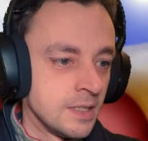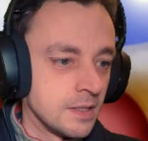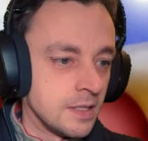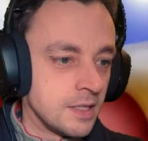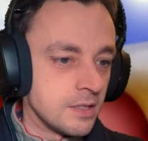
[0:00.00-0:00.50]

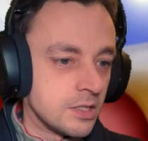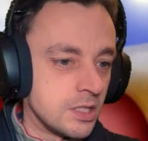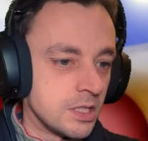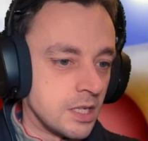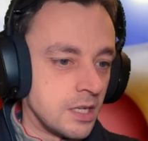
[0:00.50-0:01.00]
Lighthouse
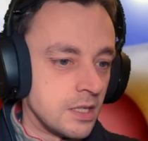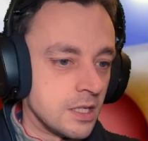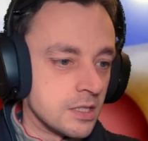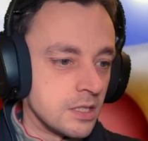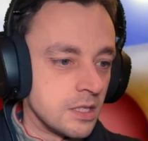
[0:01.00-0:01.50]
design, and
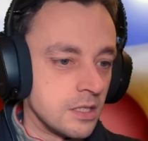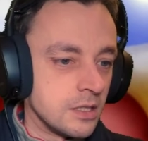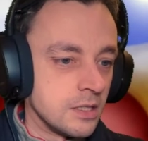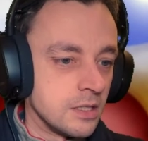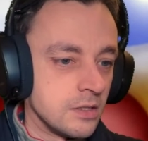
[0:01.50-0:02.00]
that's the
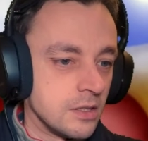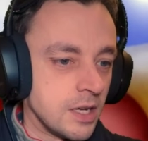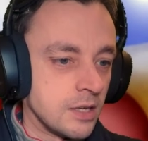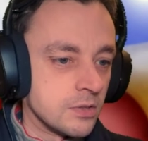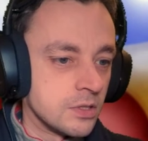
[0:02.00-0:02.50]
little
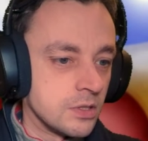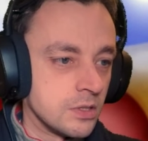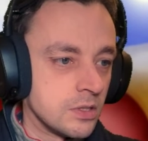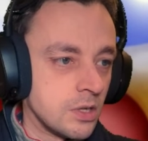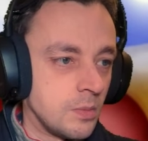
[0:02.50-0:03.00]
house
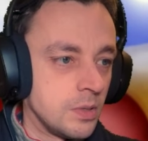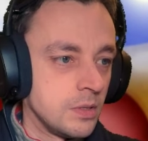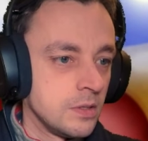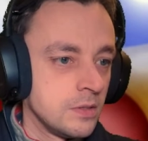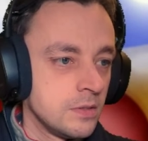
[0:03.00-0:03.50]
at the top.
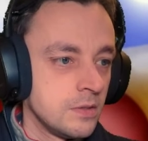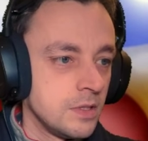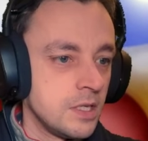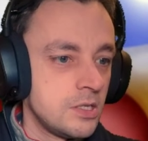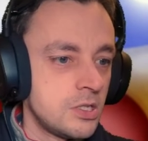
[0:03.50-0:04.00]

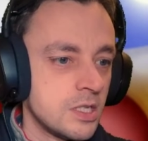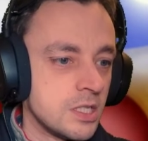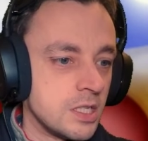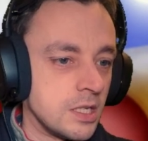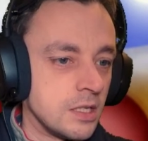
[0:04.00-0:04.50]

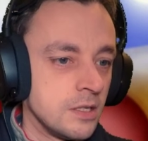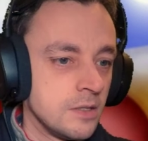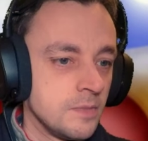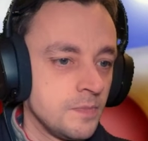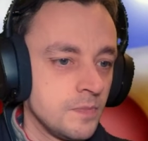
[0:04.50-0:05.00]
Interesting.
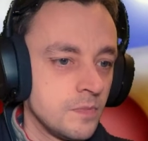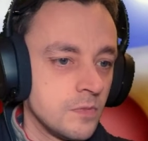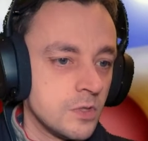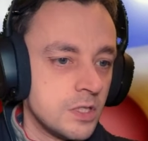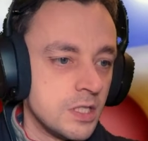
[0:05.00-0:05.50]

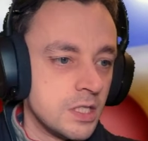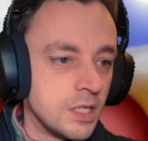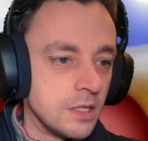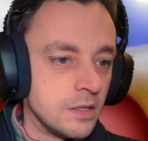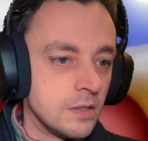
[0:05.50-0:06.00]
What's this thing?